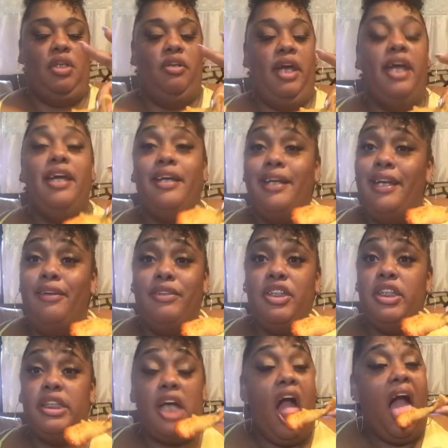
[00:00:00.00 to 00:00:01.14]
Okay? And that was
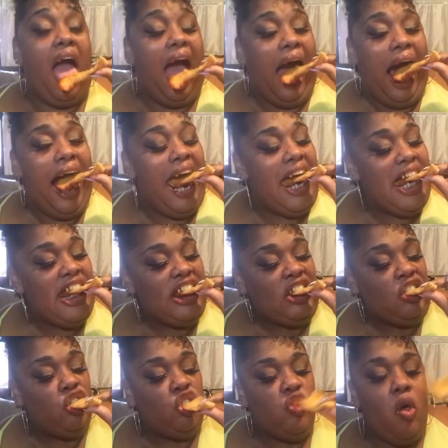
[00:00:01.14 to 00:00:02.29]
years ago.
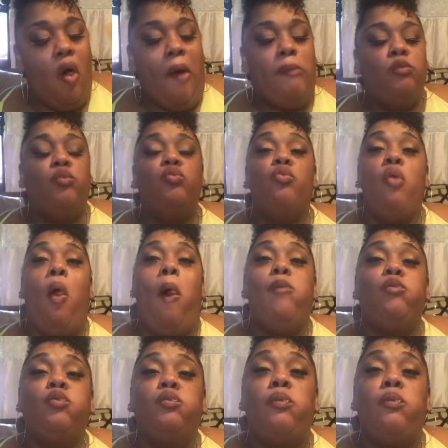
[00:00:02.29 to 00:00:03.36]
But